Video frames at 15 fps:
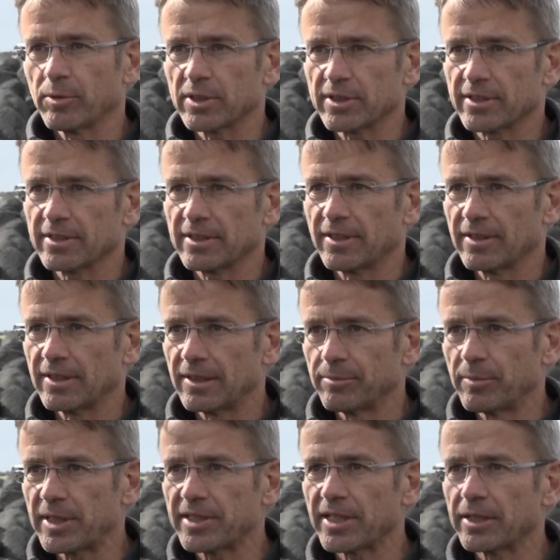was
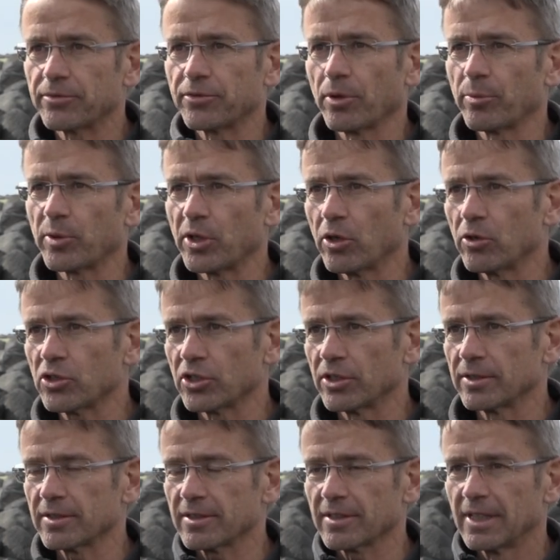missing from the
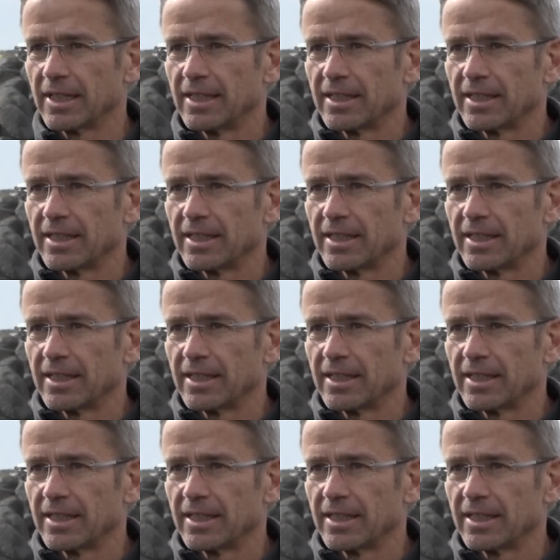oceans,